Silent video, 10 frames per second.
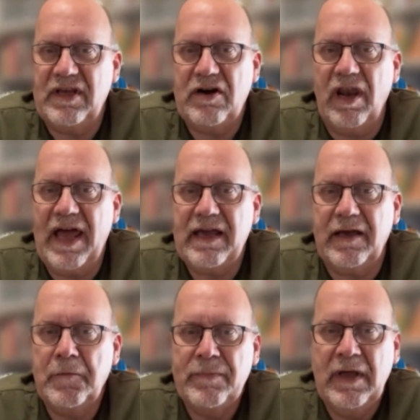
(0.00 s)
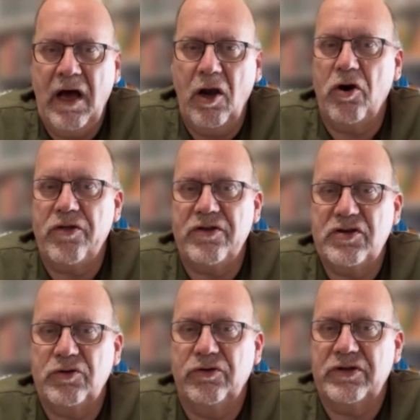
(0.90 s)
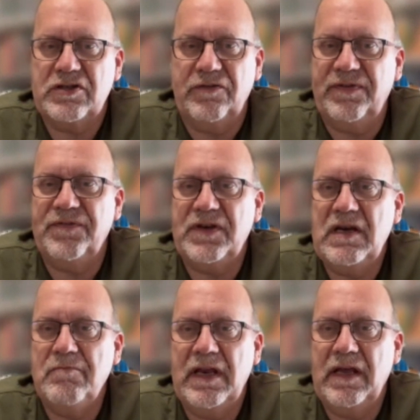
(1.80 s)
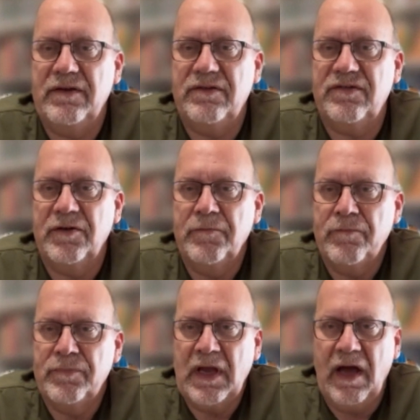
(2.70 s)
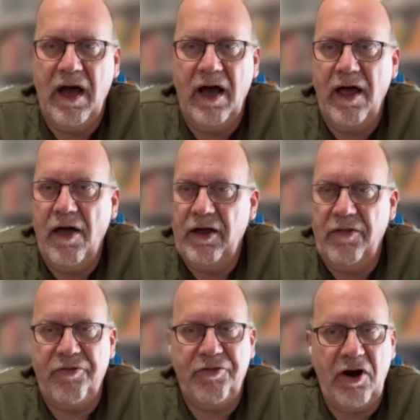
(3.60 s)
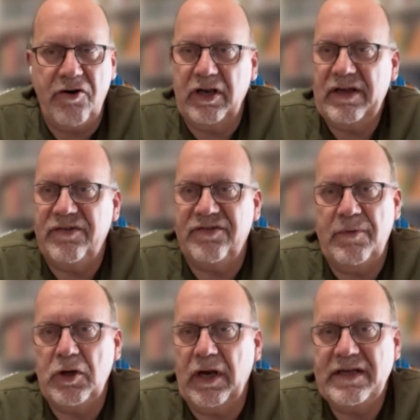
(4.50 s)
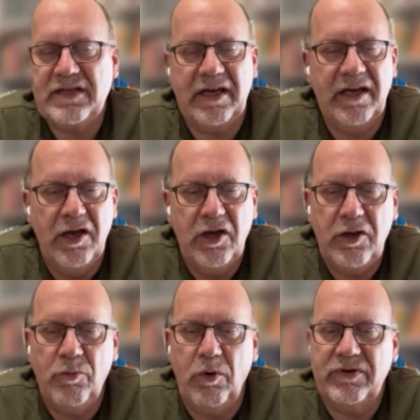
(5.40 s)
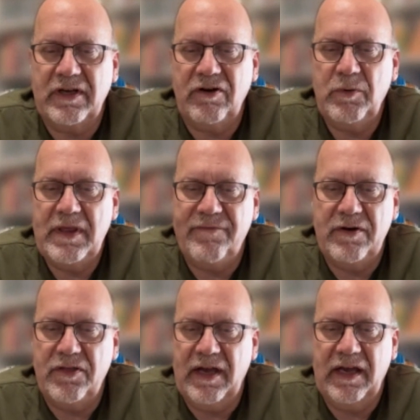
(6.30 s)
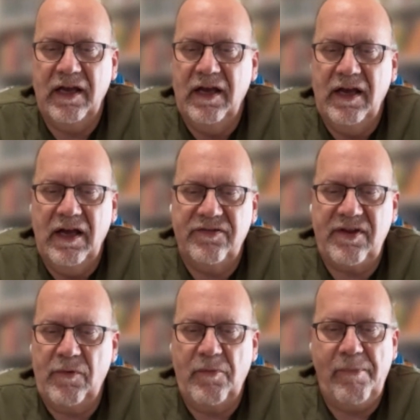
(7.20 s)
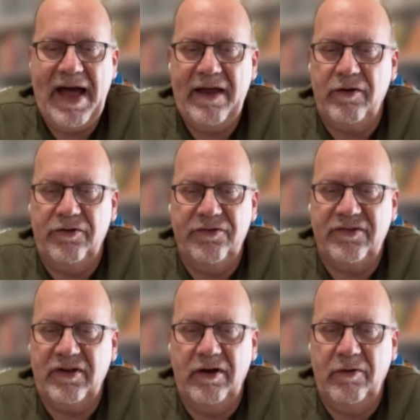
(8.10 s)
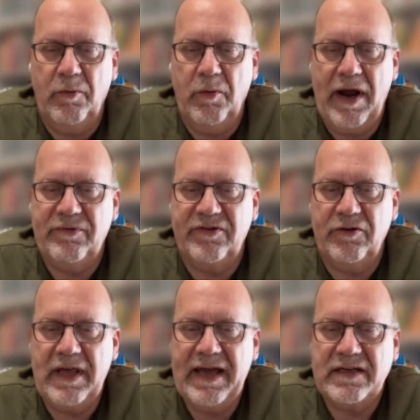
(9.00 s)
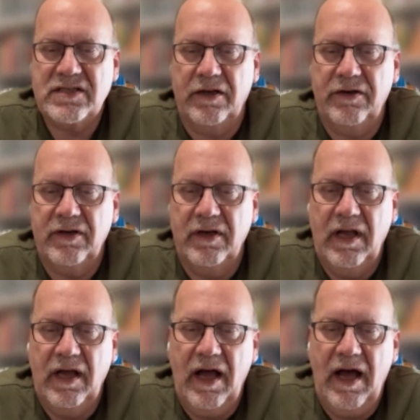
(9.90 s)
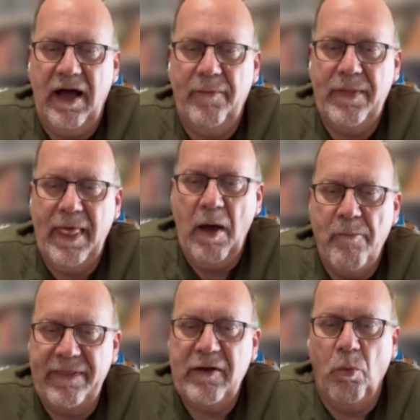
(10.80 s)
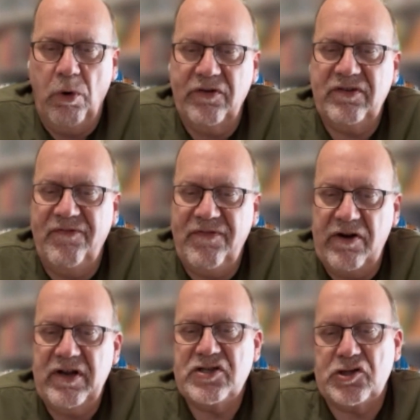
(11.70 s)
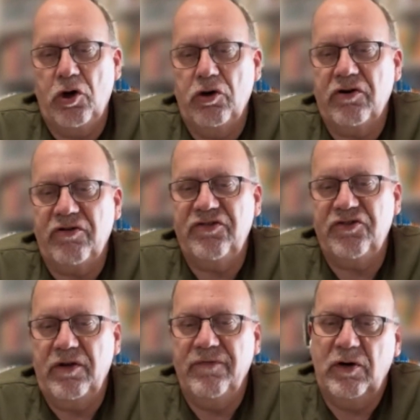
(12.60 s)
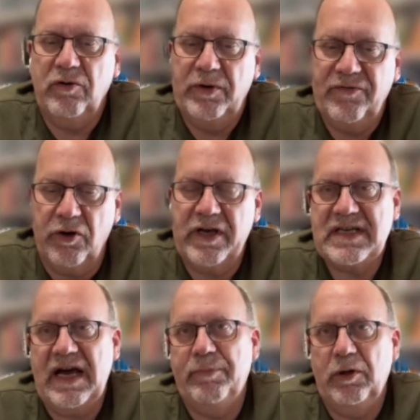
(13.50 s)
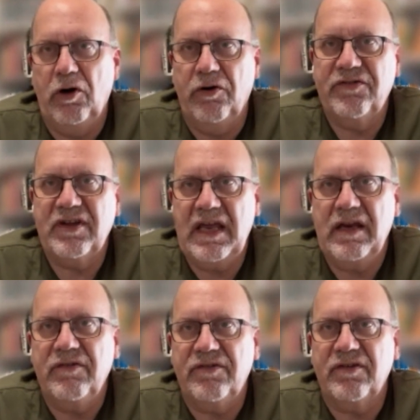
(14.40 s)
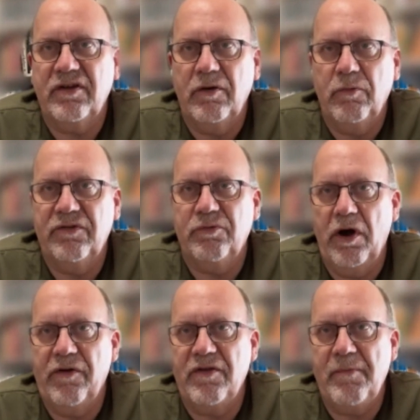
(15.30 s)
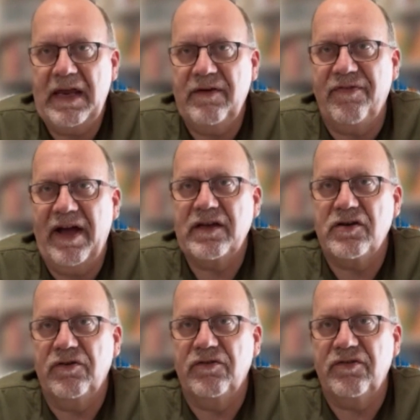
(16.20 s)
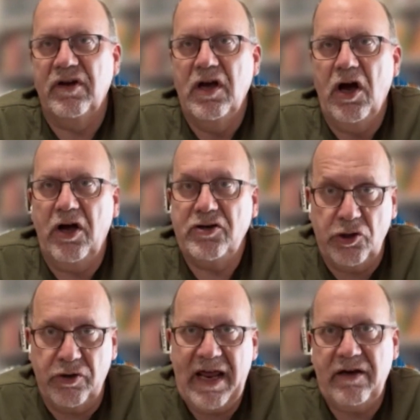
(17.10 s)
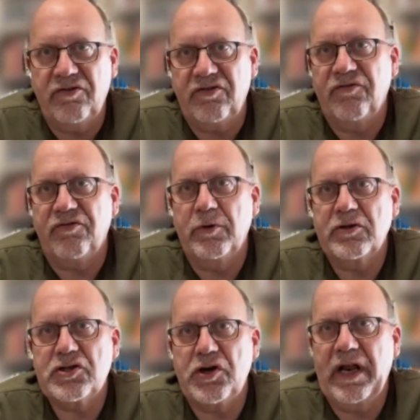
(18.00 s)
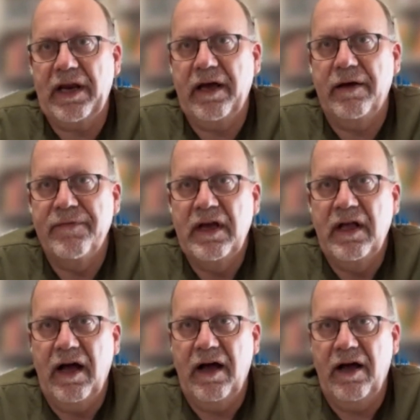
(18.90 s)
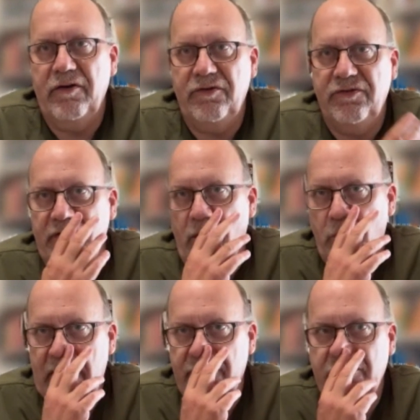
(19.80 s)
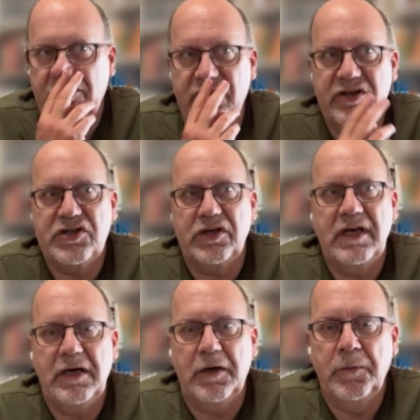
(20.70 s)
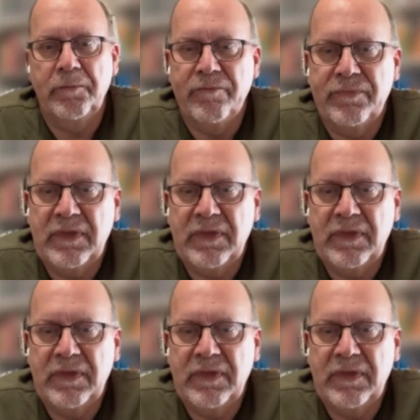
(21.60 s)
They're like a lot of the talks are 15 minutes uh, thoroughly stimulating. You won't agree with everything. Some of the panels uh, were absolutely excellent. Um, but there was very strong Christian involvement. For example, Os Guinness was one of the main factors. Uh, John Anderson from Australia, uh, who's a well known Christian here.